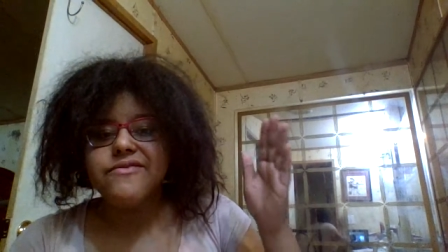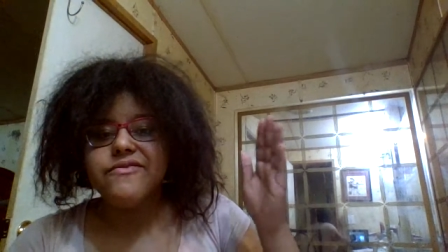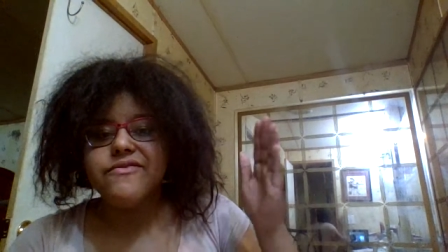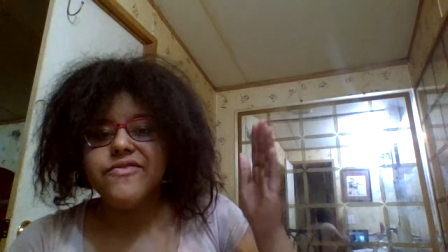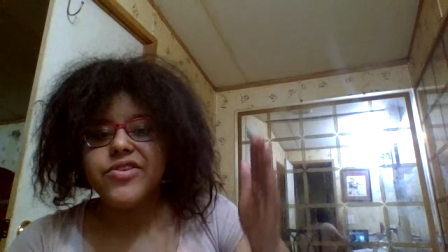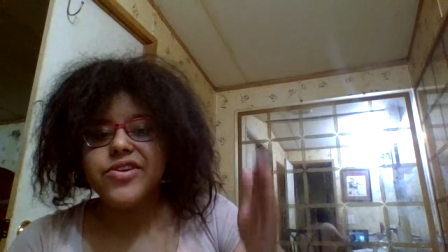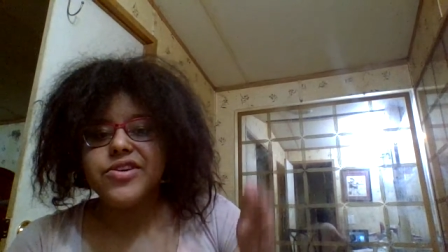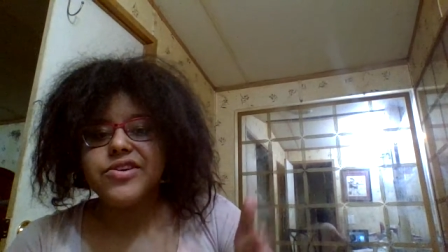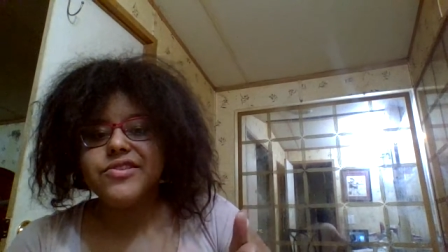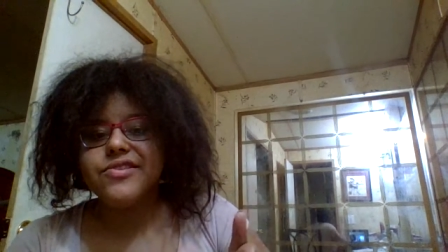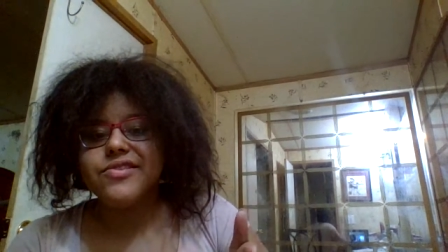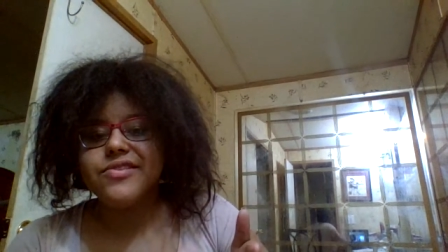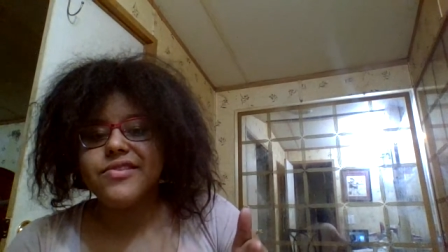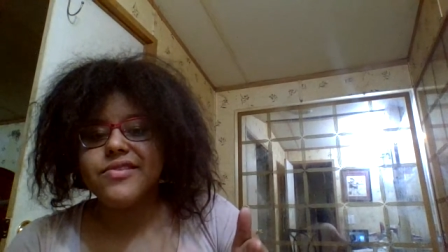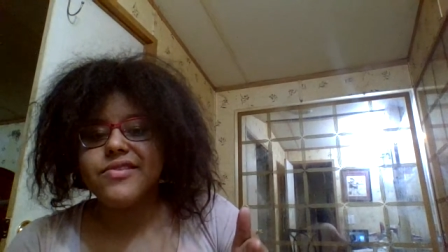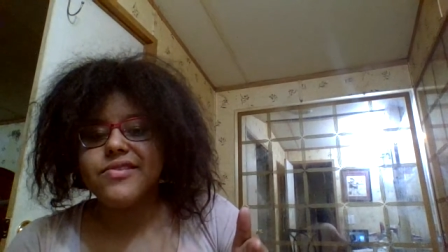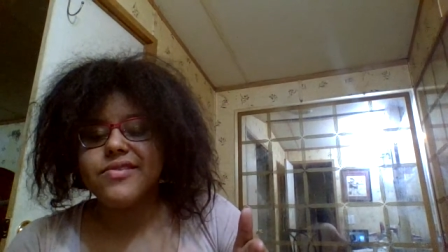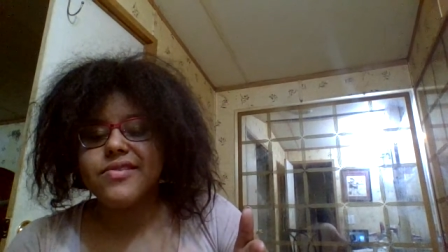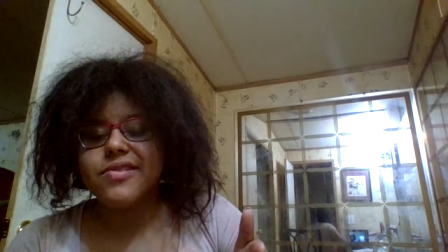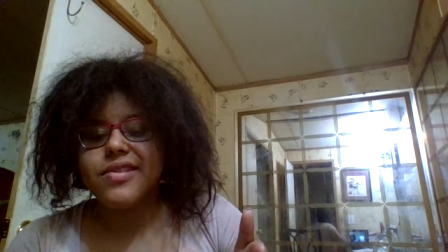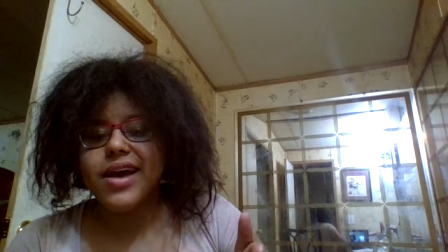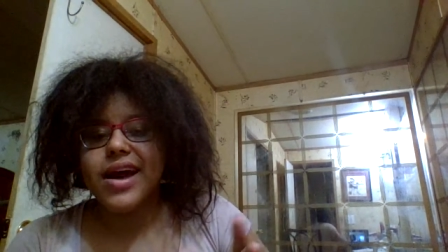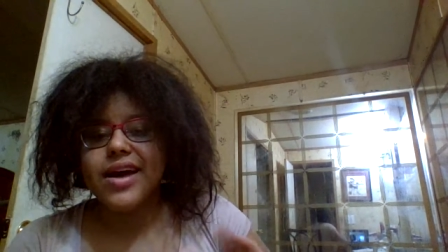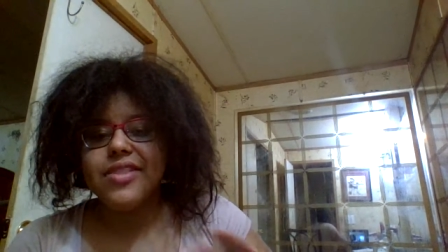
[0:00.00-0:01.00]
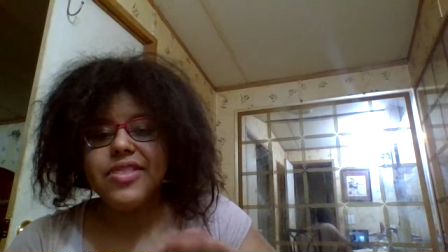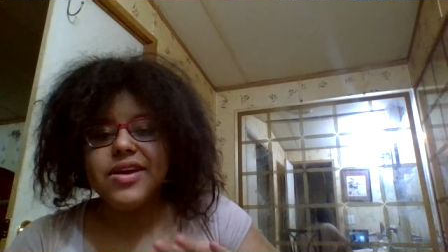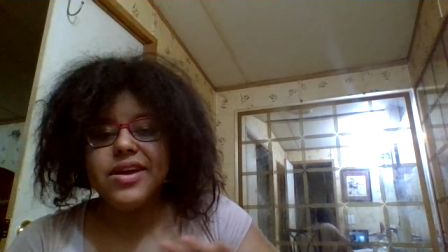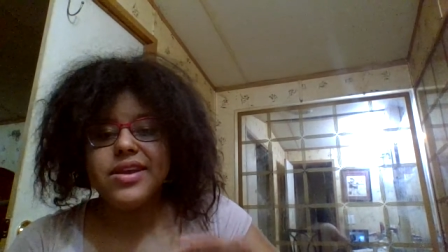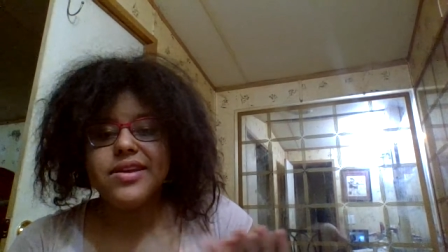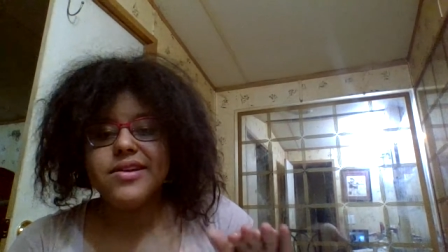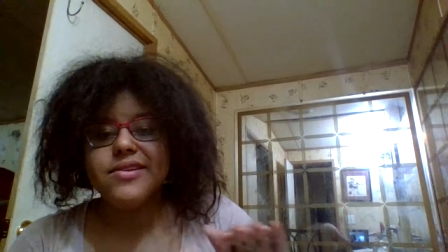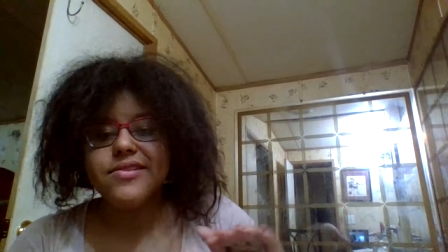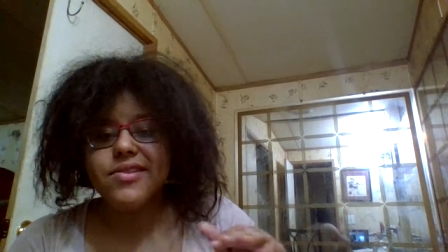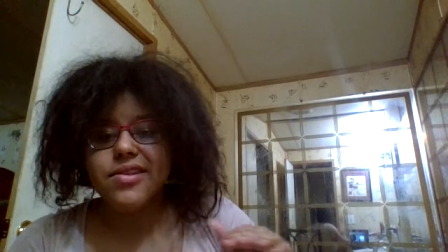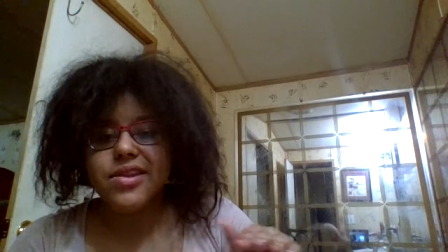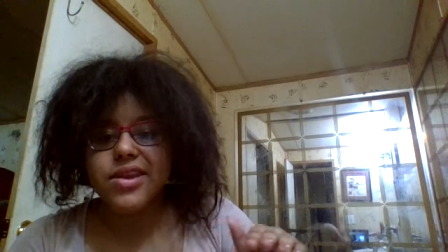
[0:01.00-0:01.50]
Versus, I think
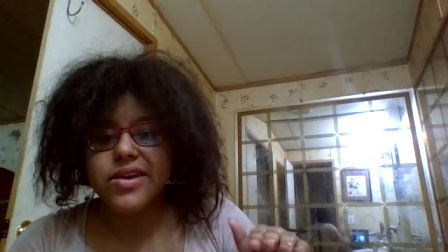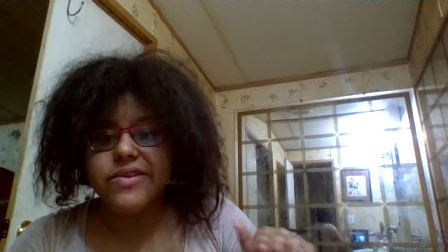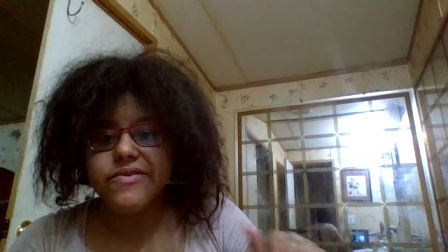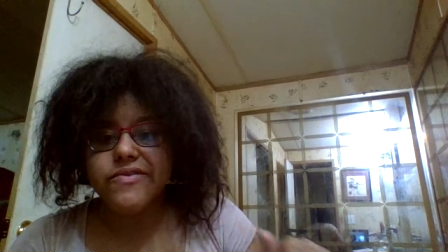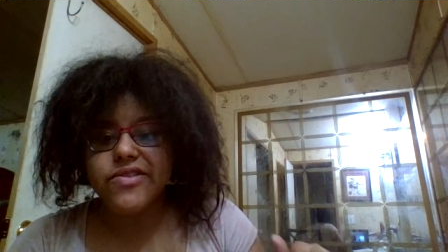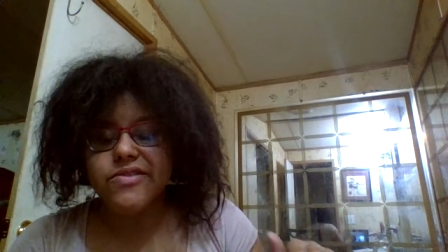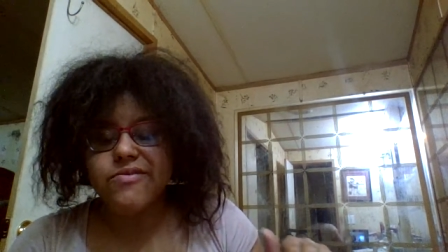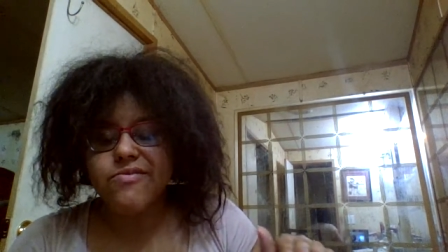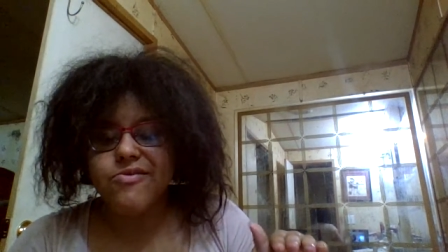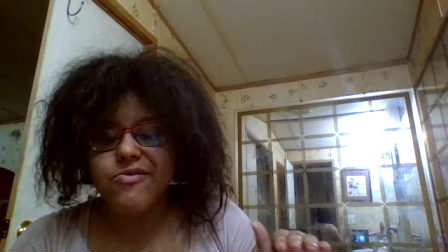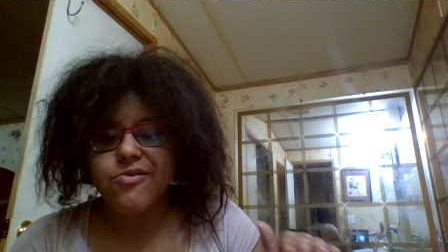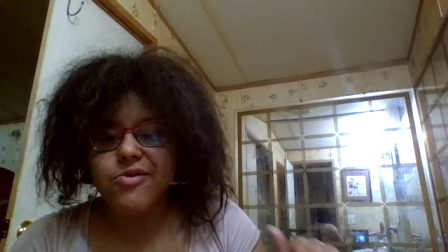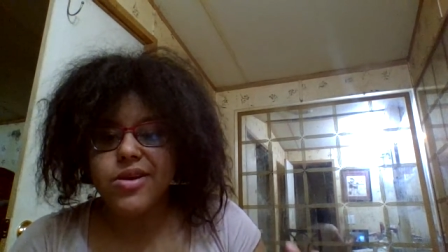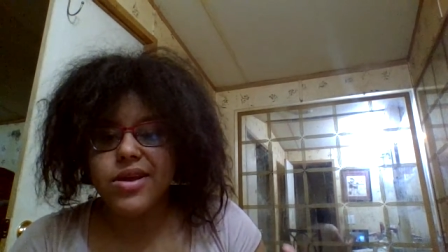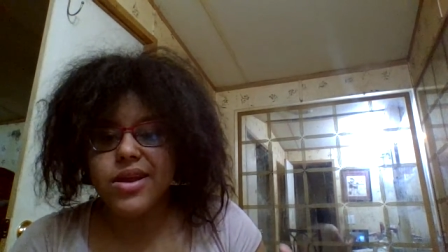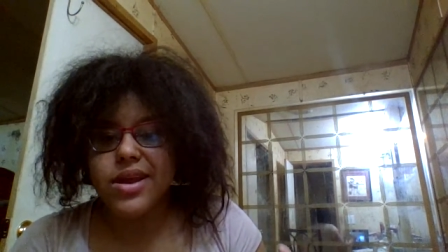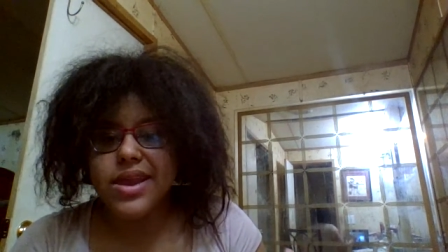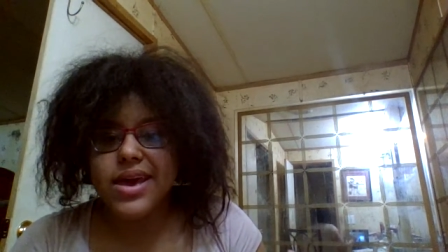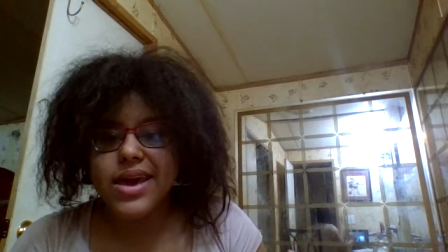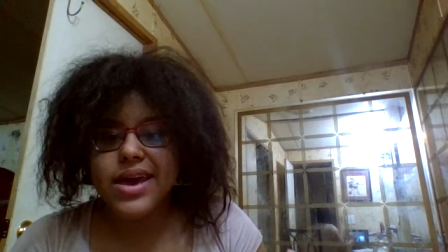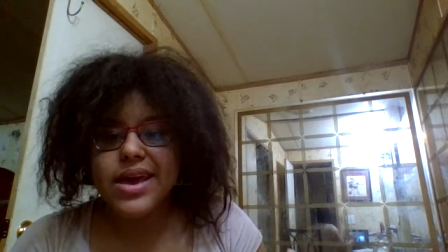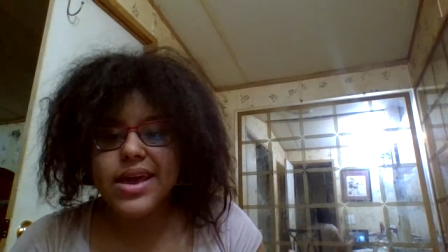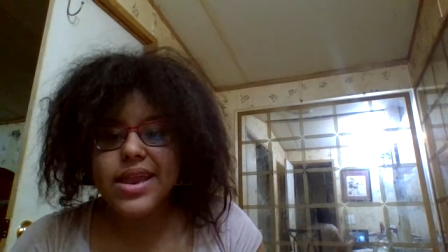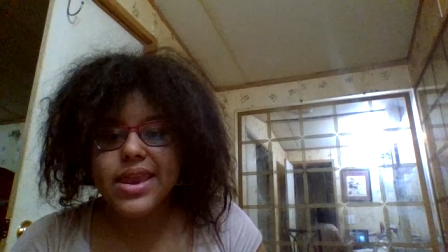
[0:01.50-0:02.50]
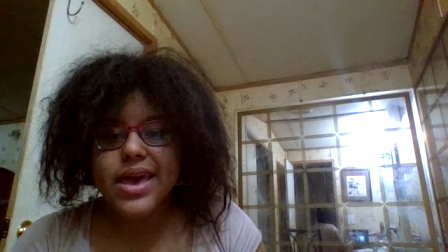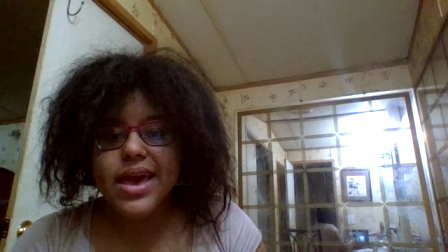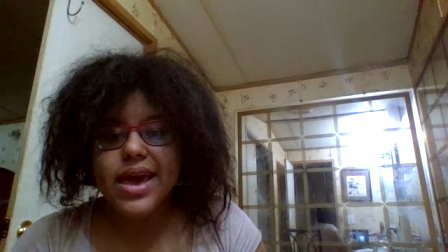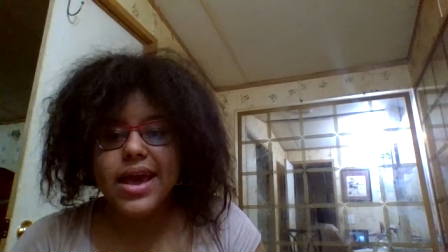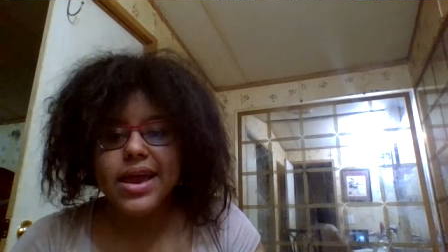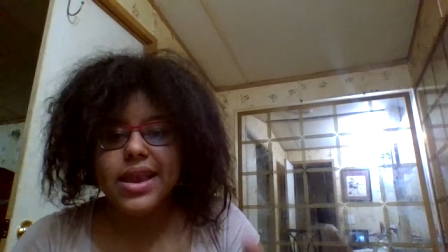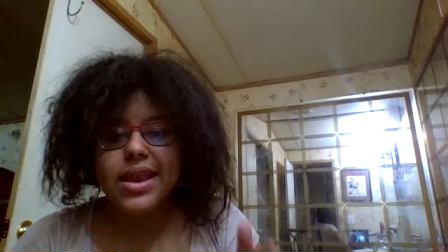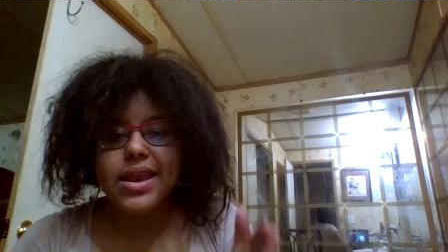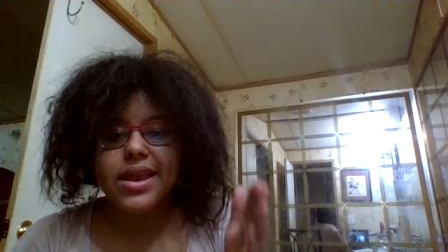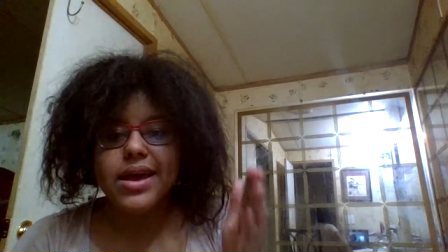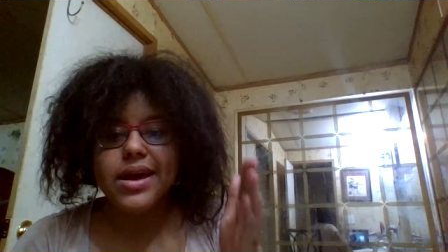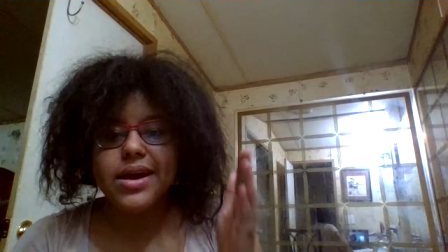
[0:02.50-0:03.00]
there's a difference between that
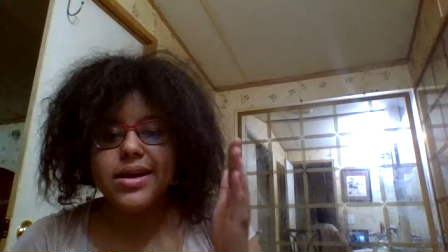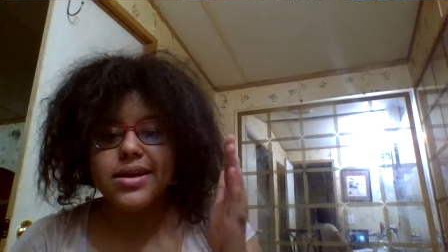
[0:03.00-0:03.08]
and